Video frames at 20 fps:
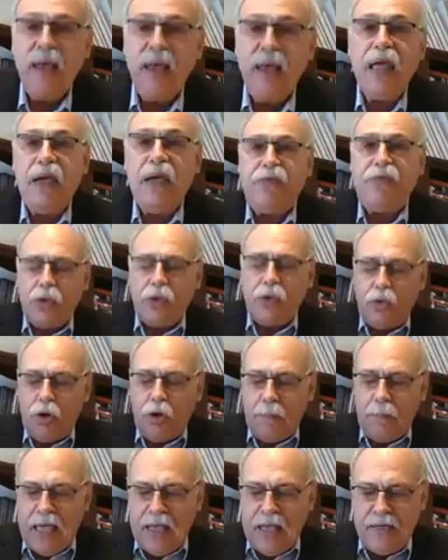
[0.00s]
If the
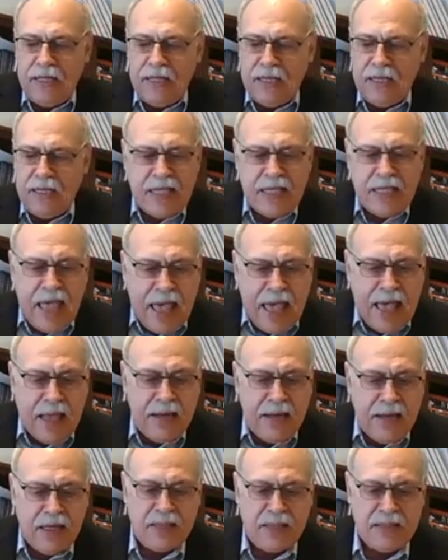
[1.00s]
Romantics
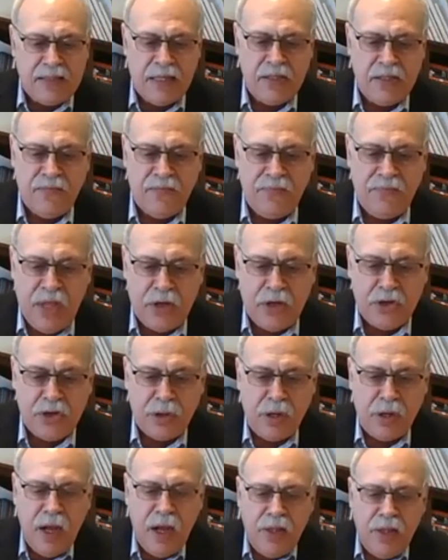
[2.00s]
had a sense of
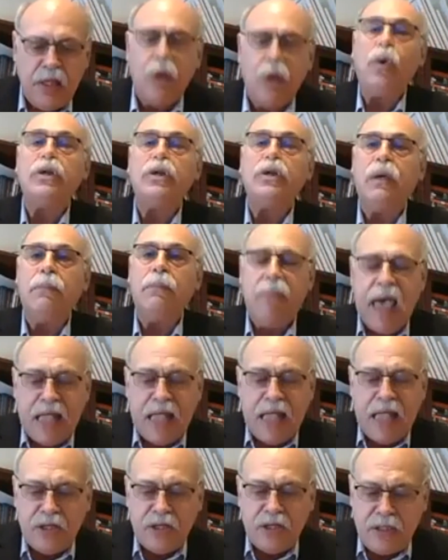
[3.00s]
nature that was
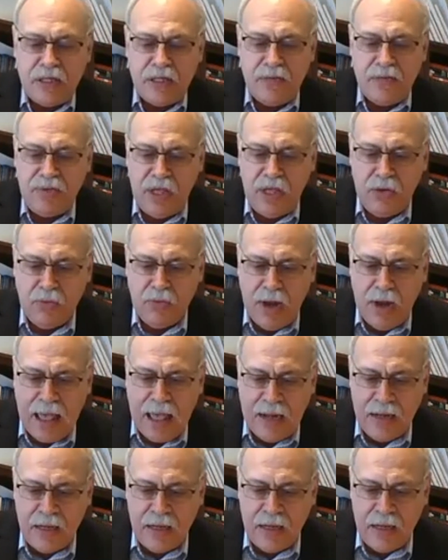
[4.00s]
imaginatively
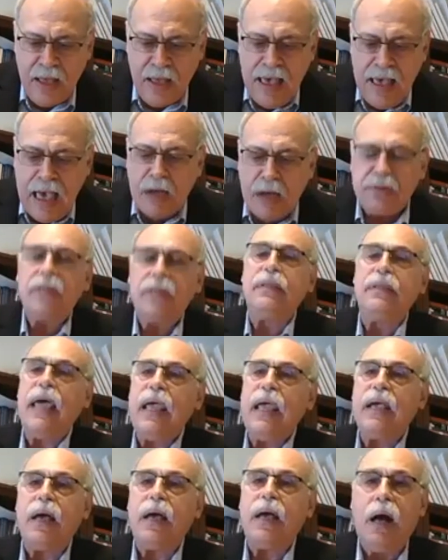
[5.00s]
grand, how did they
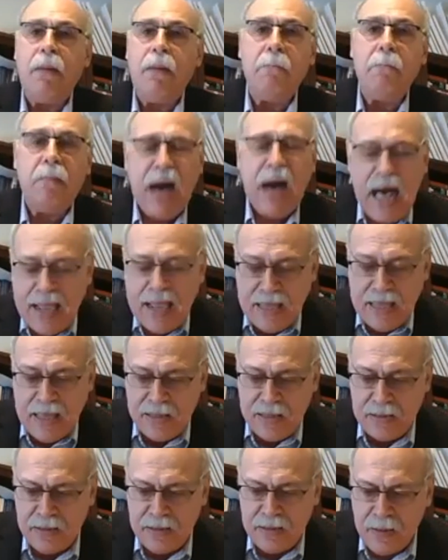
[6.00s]
come by
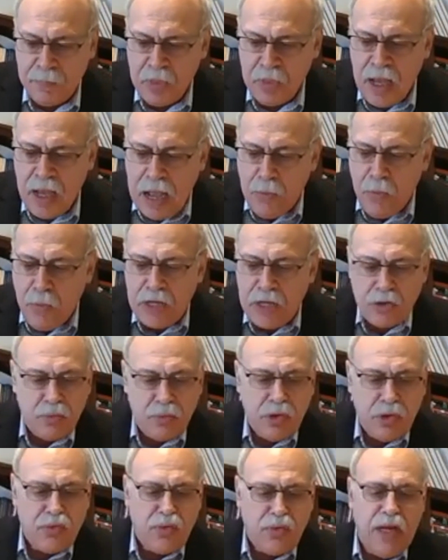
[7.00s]
it? I want to
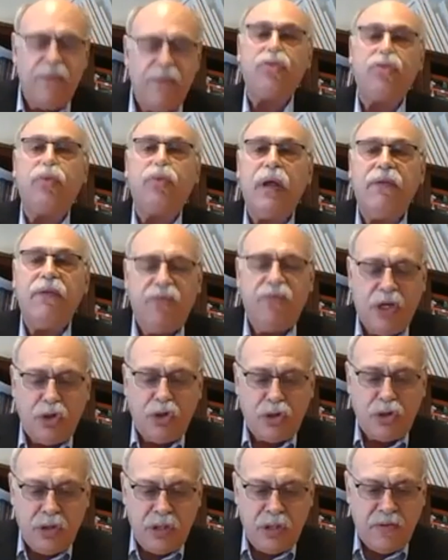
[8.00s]
retrieve three
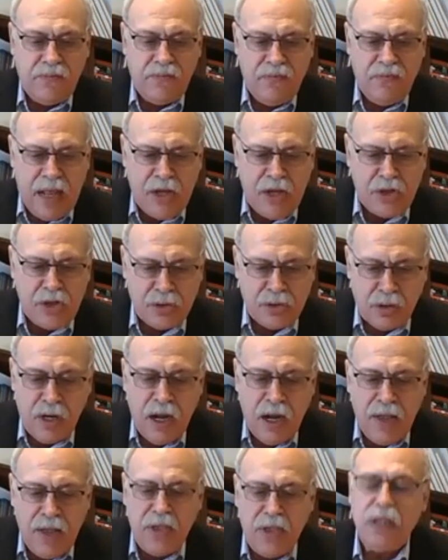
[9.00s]
visions of nature
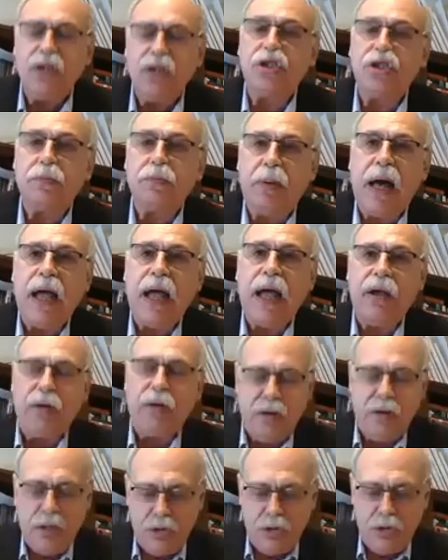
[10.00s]
that
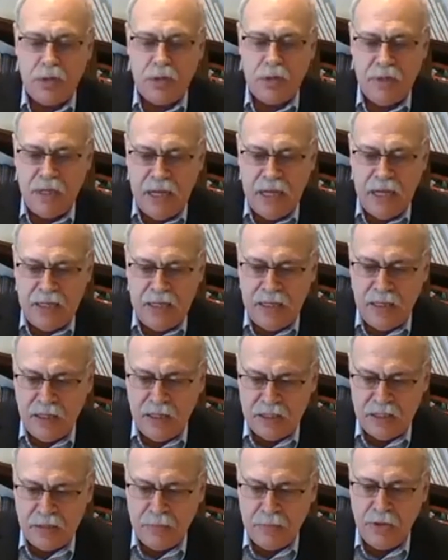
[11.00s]
inspired German
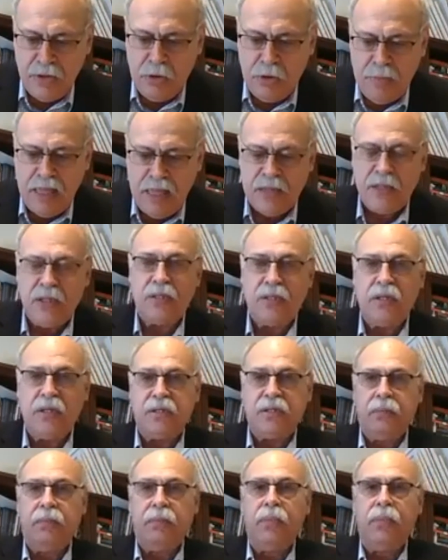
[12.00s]
idealism and
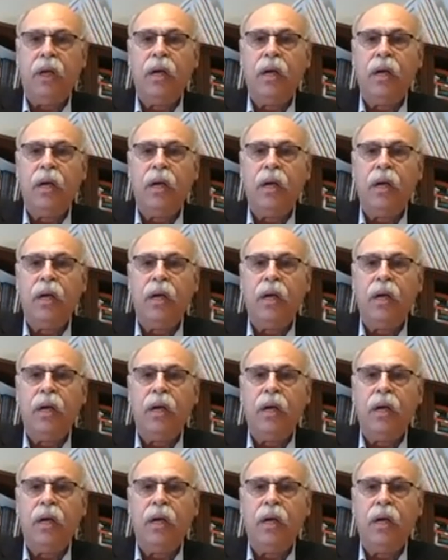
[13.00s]
romanticism.